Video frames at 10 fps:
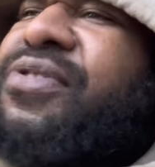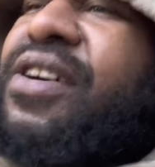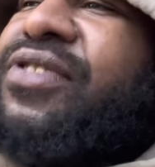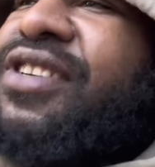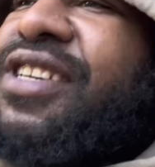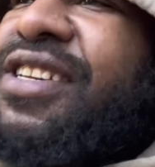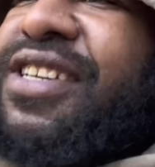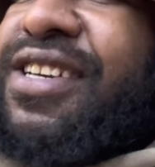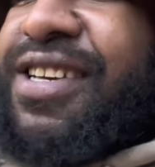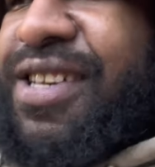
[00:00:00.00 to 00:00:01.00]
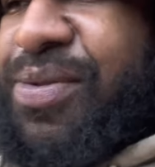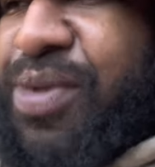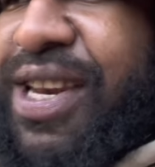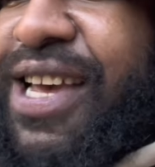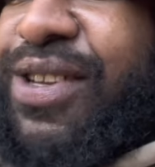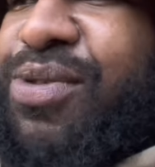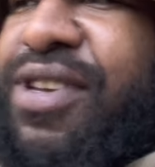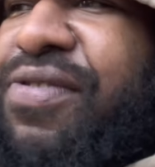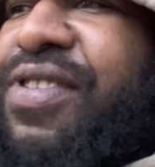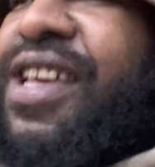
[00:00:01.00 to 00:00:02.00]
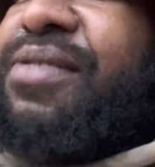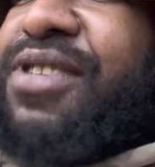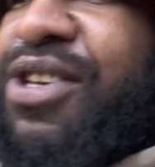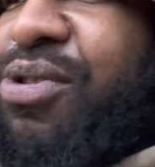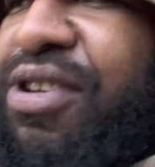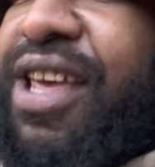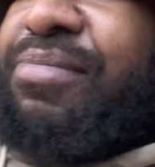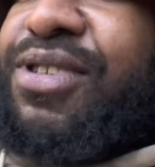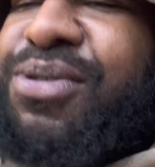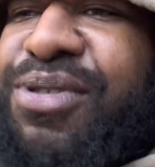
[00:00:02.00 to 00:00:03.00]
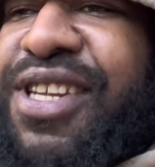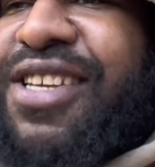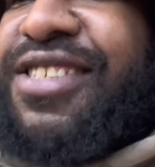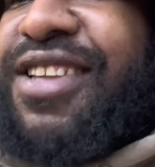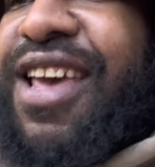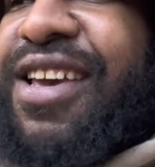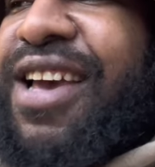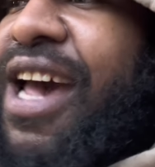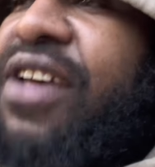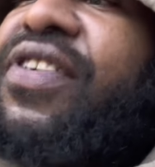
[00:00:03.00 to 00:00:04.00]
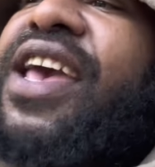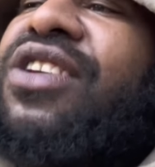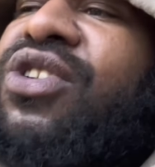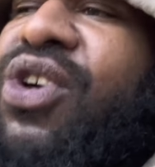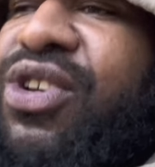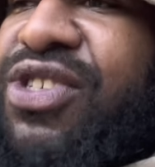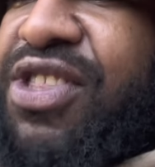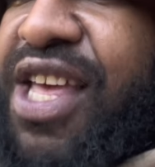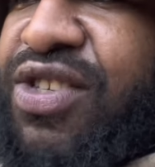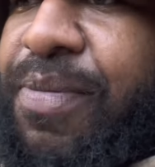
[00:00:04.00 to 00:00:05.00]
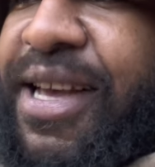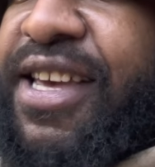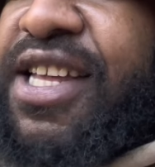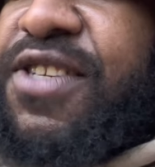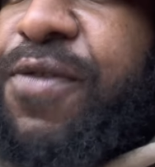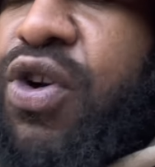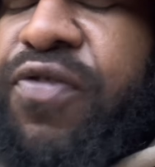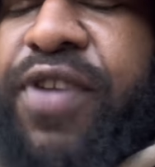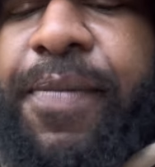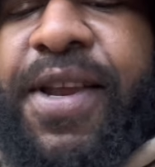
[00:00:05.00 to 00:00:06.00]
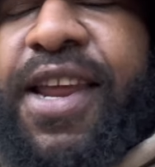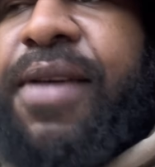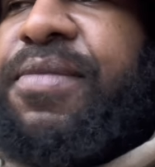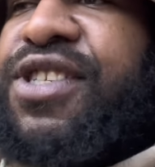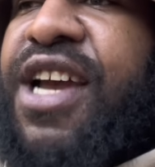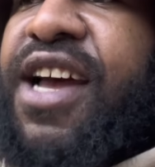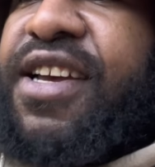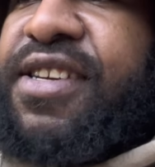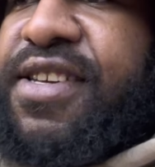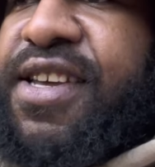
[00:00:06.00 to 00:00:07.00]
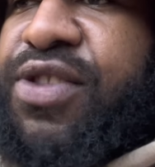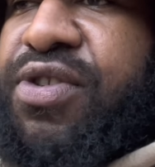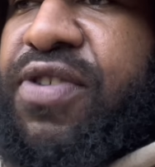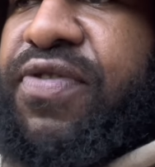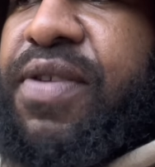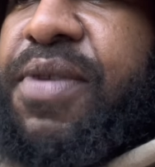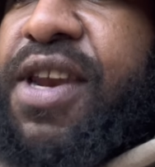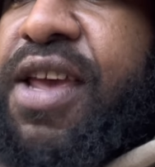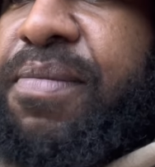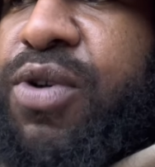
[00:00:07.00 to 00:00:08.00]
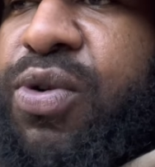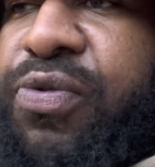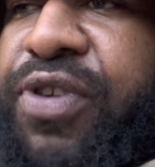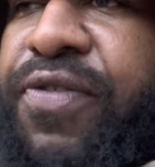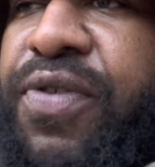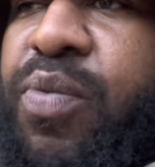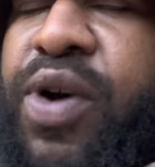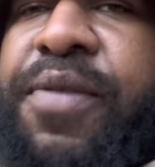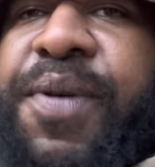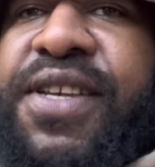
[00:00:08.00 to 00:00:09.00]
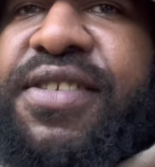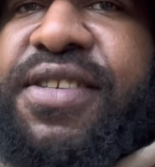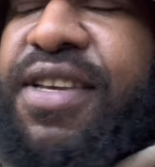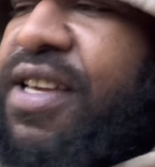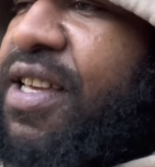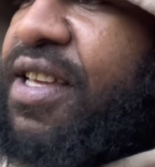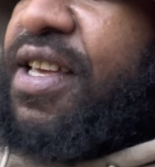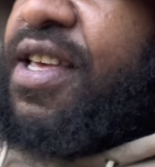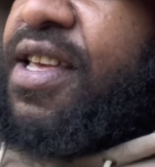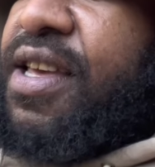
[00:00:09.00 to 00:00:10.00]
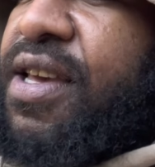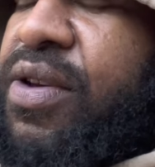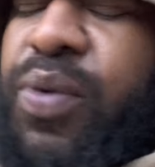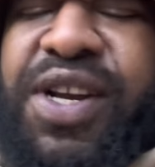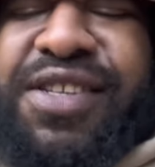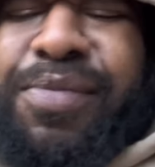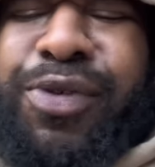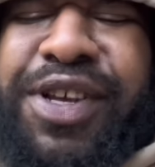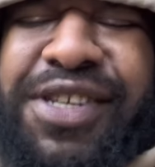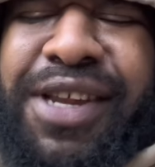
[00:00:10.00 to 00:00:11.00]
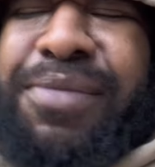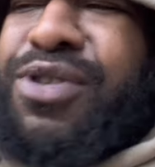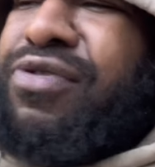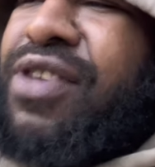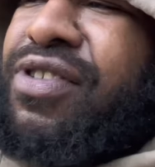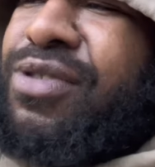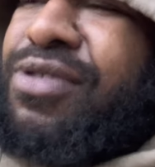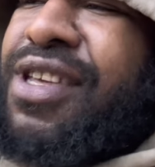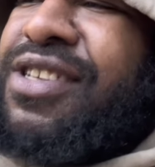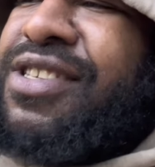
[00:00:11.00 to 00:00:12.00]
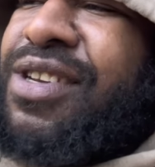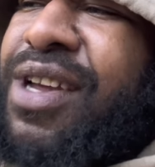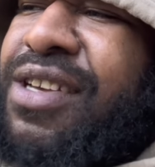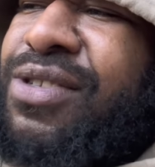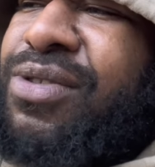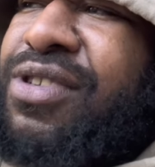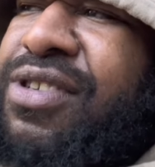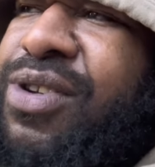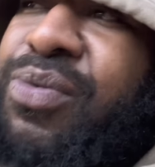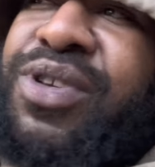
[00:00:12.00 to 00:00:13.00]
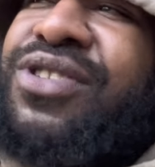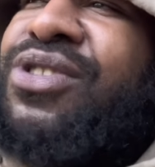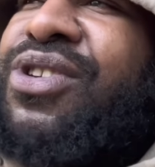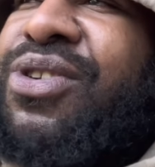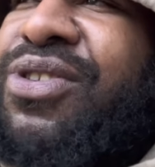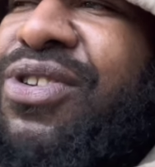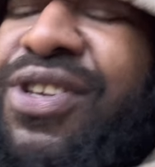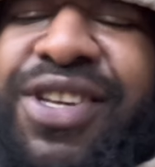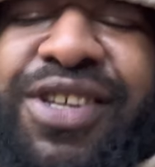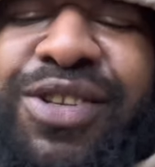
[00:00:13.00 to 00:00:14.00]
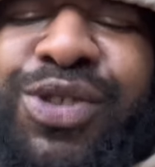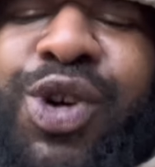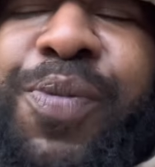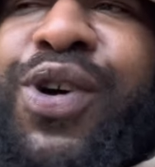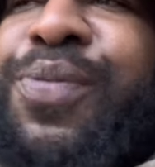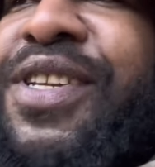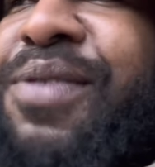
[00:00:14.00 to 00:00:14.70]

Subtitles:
have any guinea, we like to give names, cute names to things. Like, I have 8 dogs. Thanks to my kids, 4 of them are named Shark, and 3 of them are named Luffy from One Piece. What are some crazy names you've given to things that I should or we should know? Drop a comment and